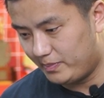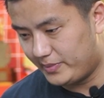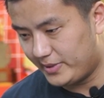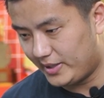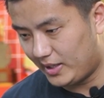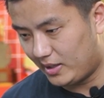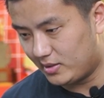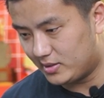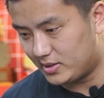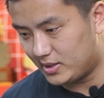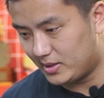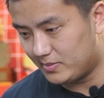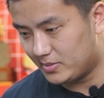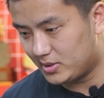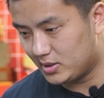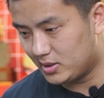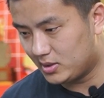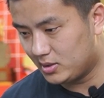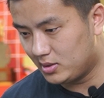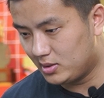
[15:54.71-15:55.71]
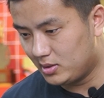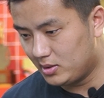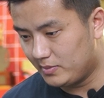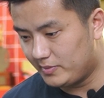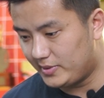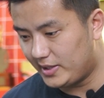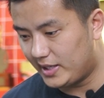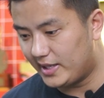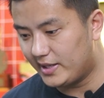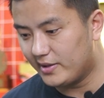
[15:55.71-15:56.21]
PR attempt.
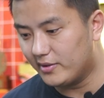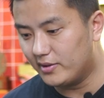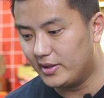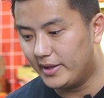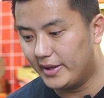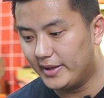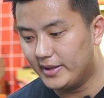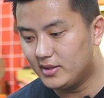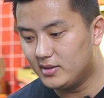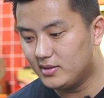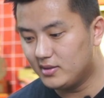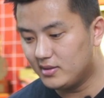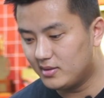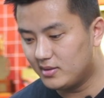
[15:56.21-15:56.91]
PR ho ni haina?